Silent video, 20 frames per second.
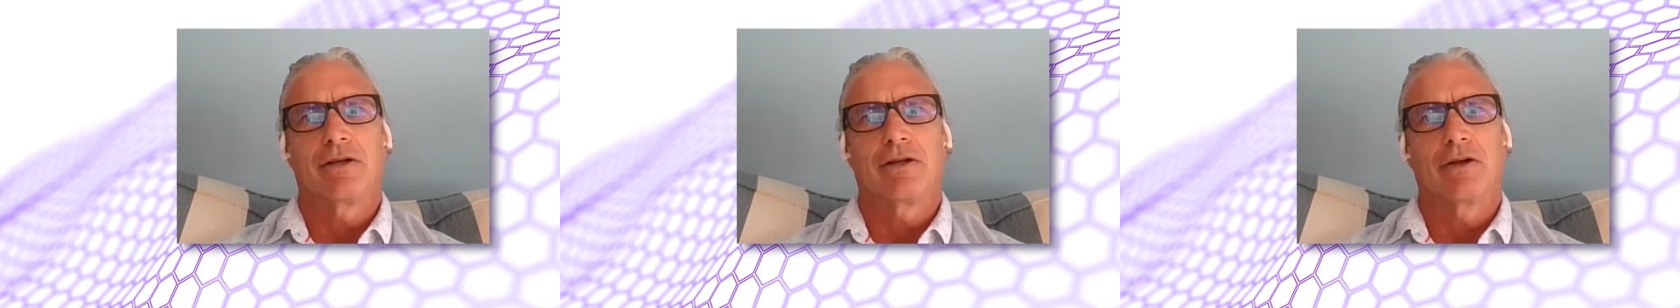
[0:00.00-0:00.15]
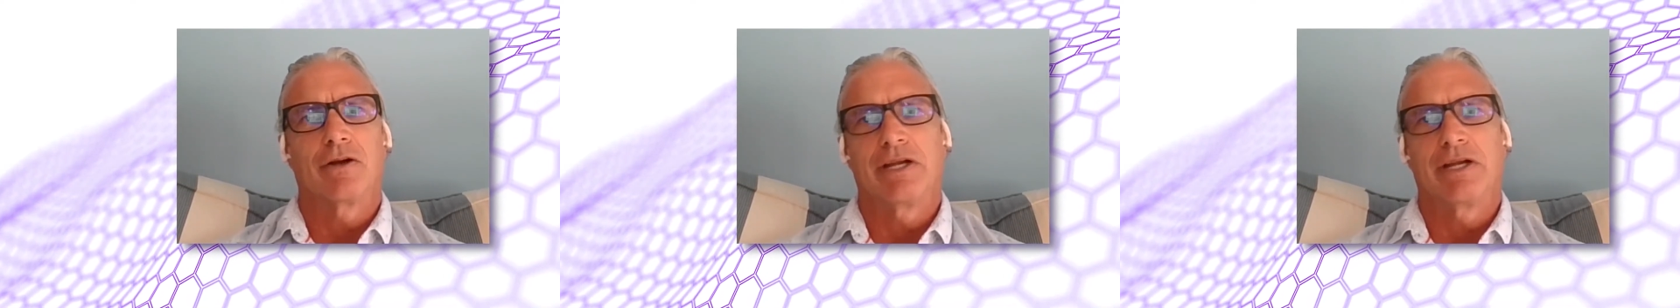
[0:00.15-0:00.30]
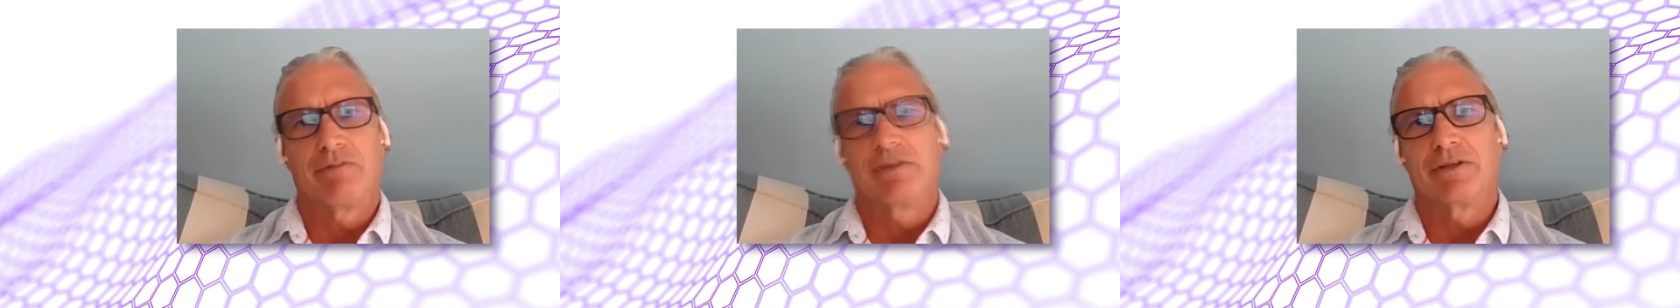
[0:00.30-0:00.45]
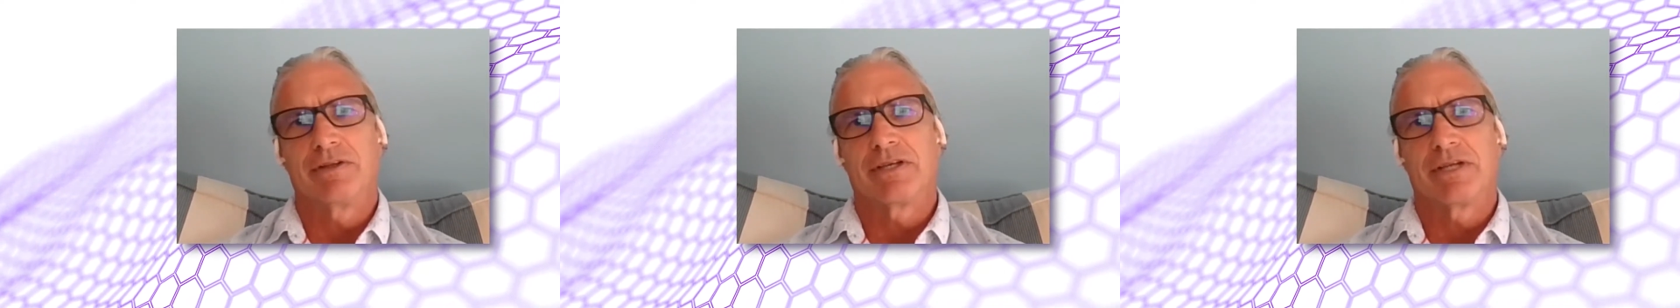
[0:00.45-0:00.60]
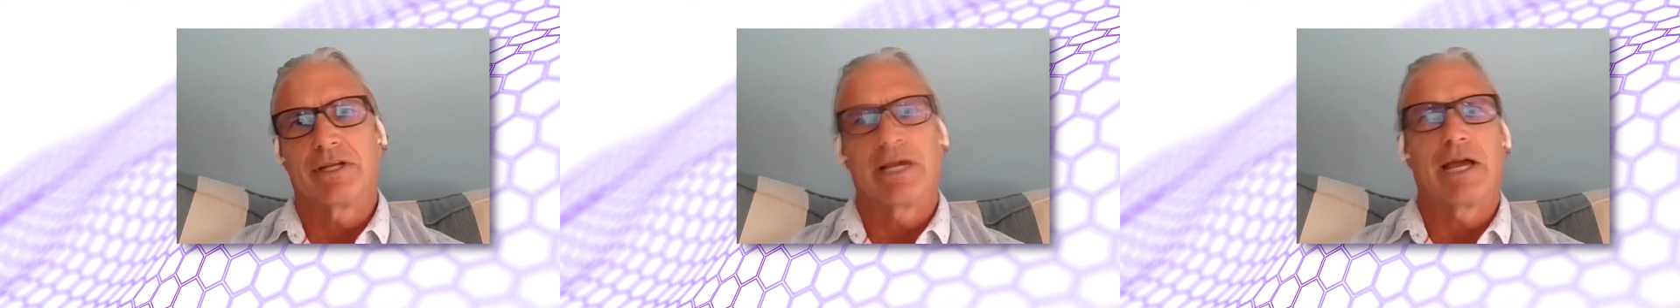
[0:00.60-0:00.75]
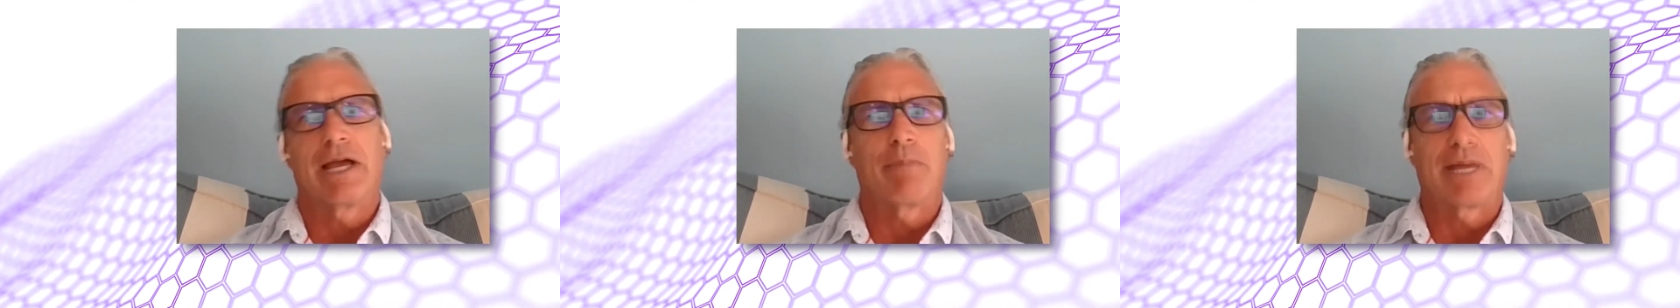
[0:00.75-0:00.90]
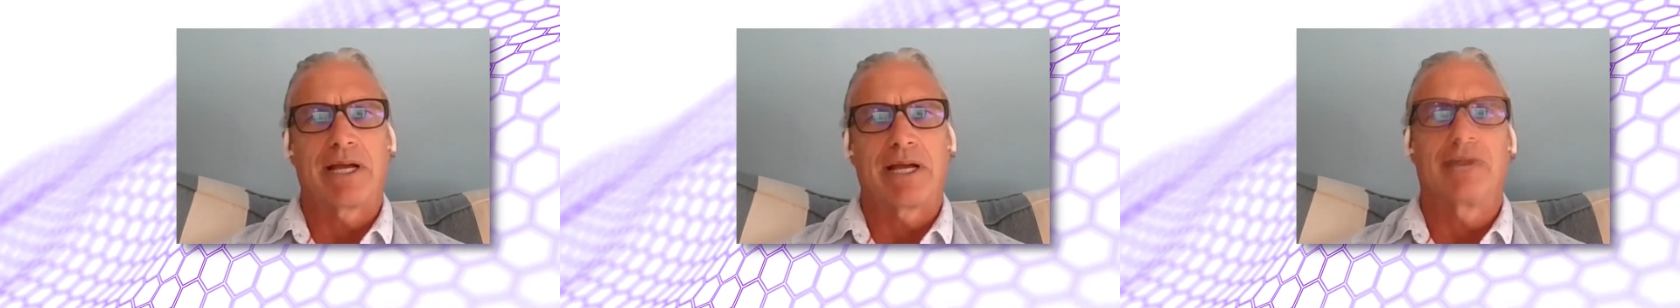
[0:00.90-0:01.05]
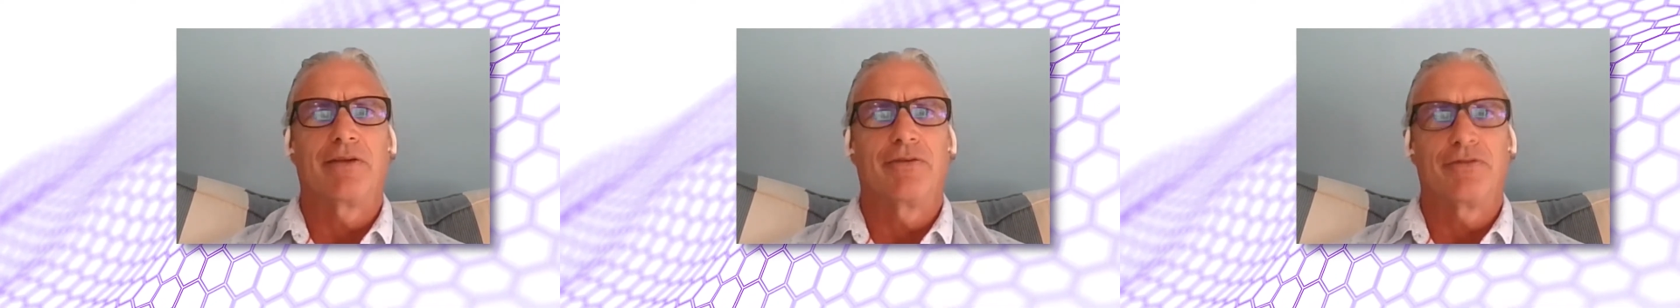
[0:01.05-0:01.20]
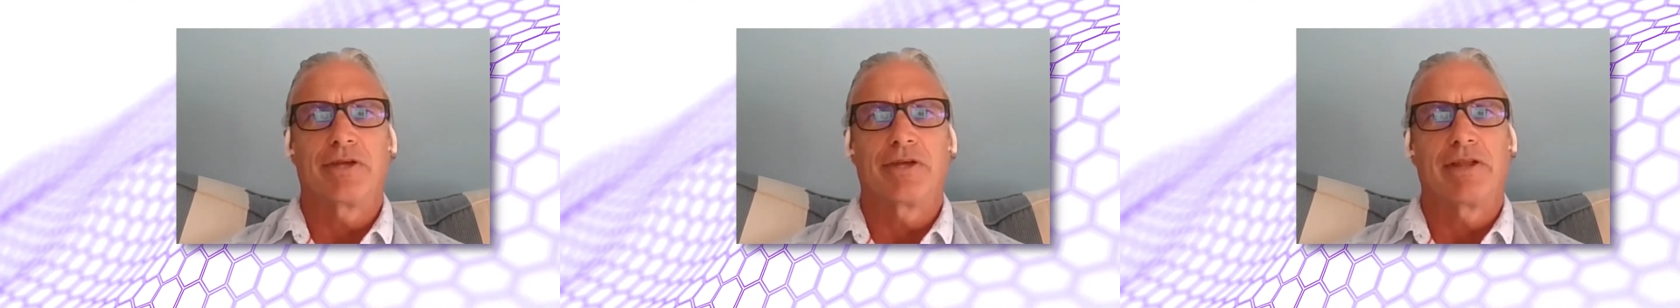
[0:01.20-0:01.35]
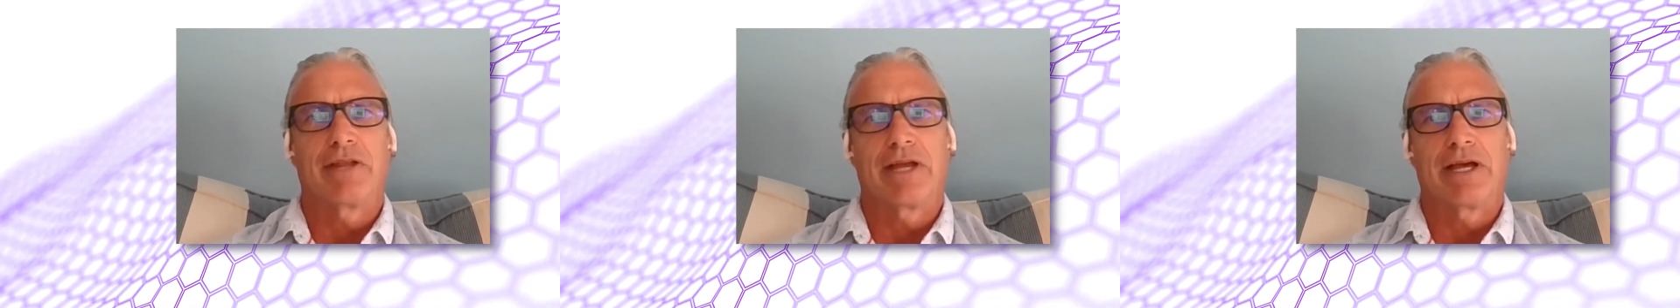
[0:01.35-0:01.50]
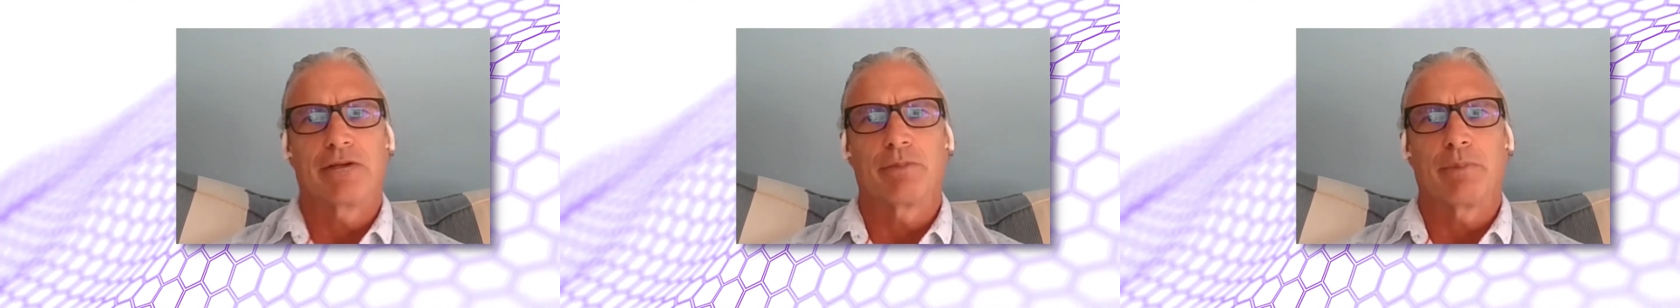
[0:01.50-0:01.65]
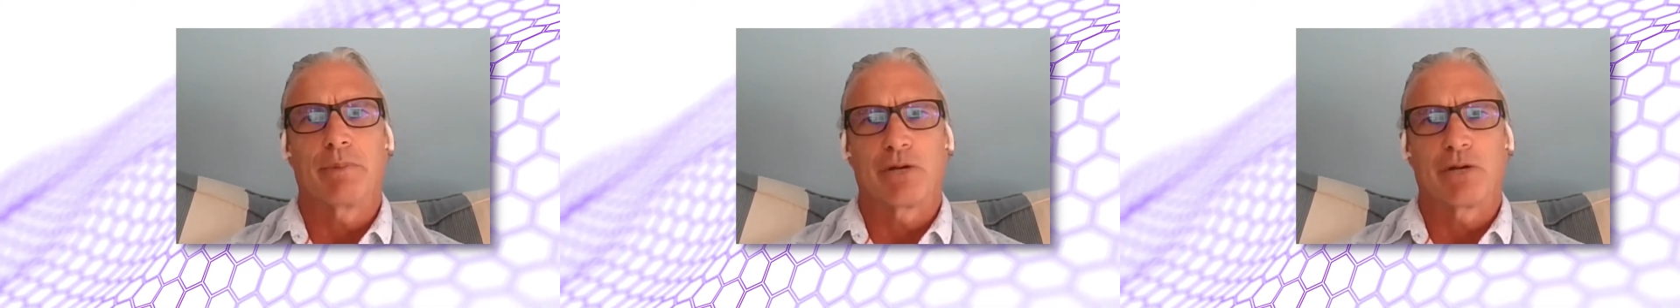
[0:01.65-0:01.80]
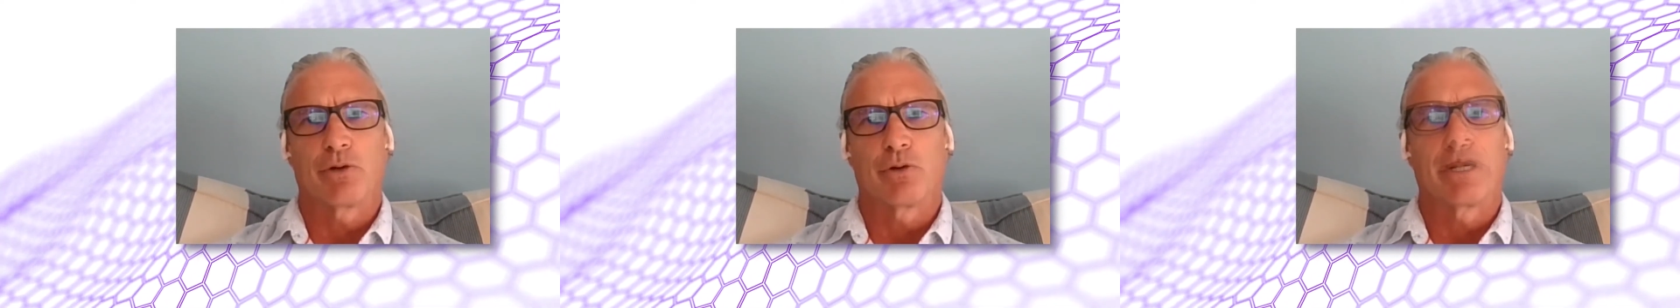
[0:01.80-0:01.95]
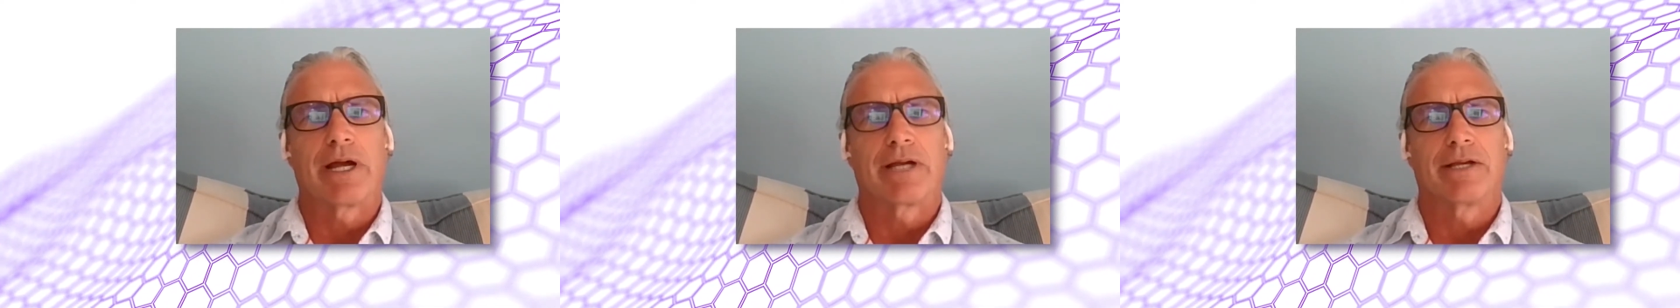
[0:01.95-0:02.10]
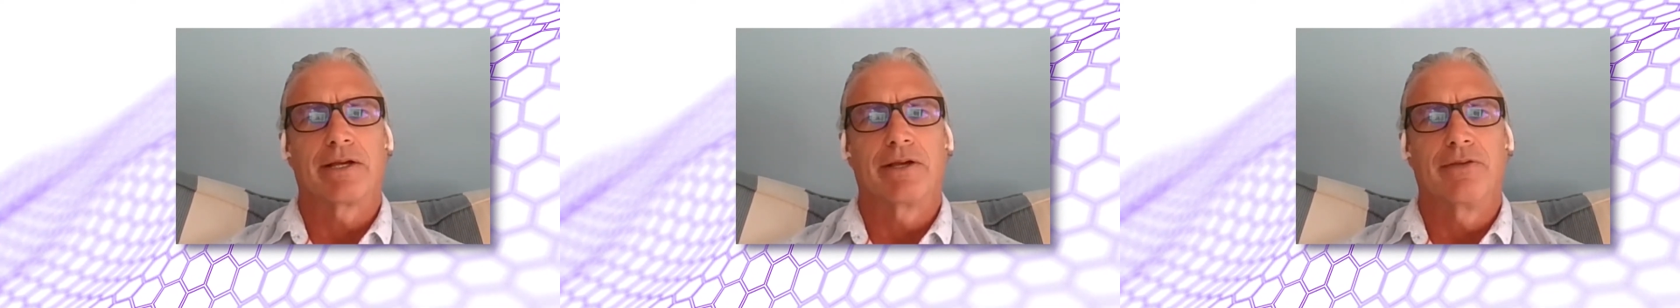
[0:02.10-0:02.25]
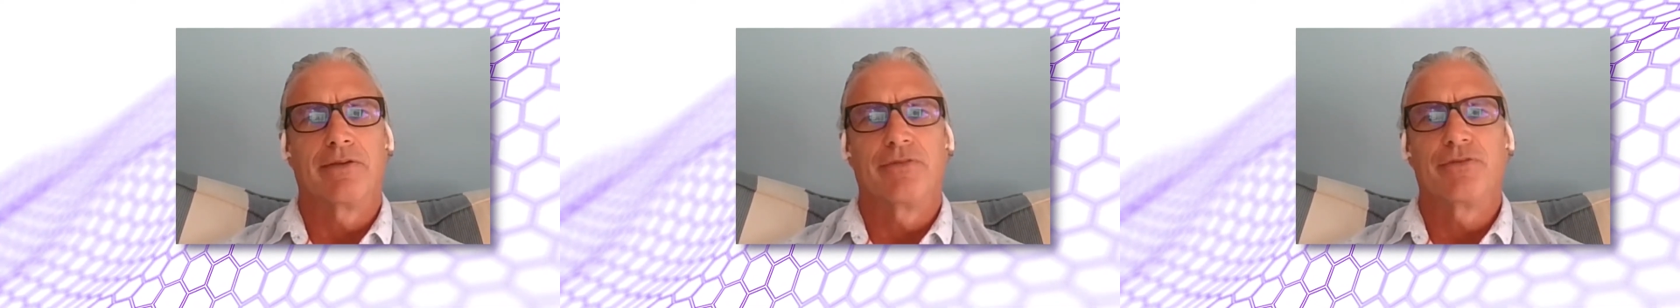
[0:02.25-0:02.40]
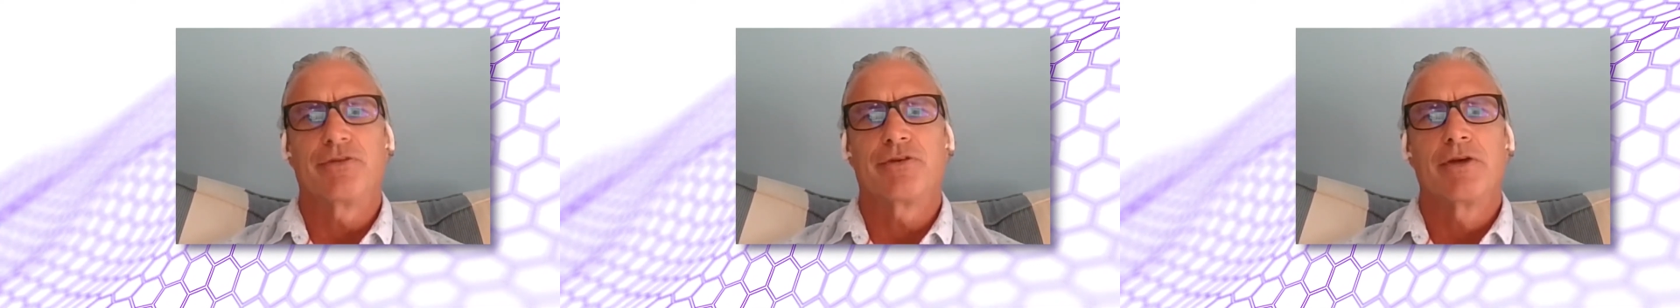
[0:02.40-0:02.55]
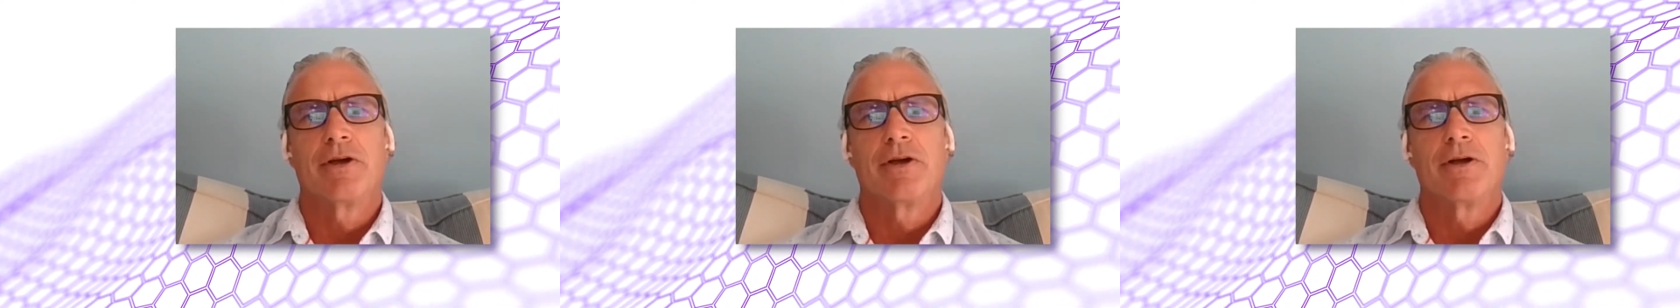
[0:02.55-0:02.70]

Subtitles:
and even today, my kids say that to my grandkids.